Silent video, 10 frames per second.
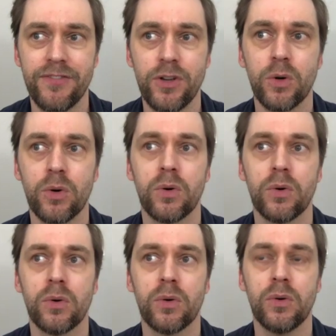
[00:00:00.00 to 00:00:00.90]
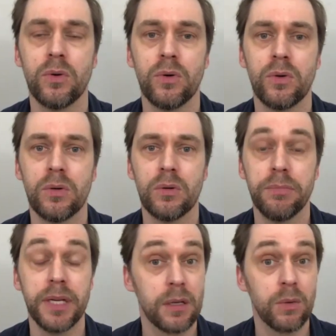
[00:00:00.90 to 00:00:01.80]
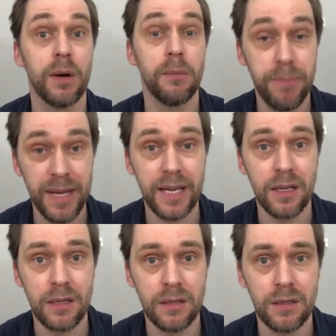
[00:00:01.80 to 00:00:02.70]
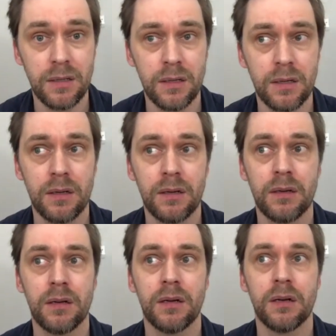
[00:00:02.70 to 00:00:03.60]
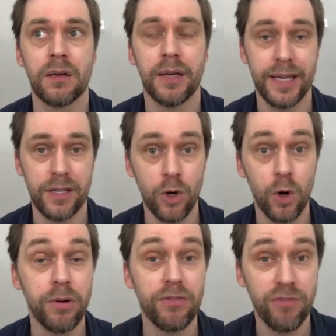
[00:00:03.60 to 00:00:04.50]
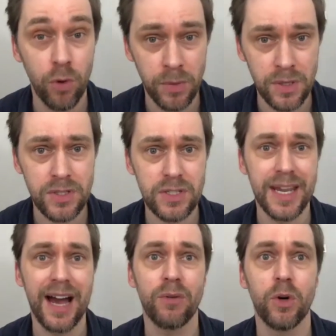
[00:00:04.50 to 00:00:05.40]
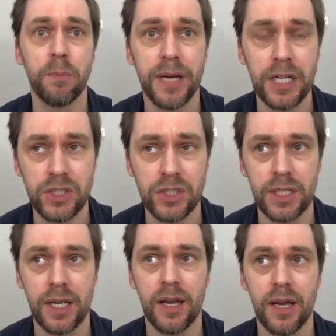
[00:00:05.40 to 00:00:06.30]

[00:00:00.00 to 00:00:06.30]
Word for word: you're being quite big in your performance and how you're pitching it,